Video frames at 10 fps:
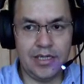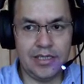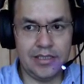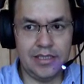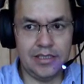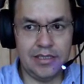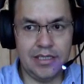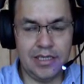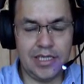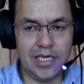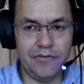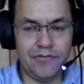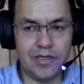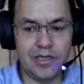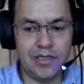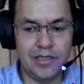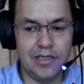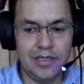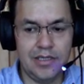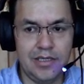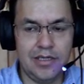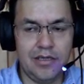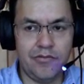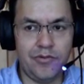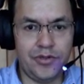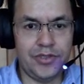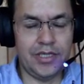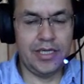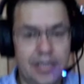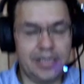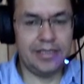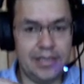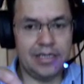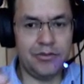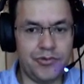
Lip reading: She has this gift for seeing things that are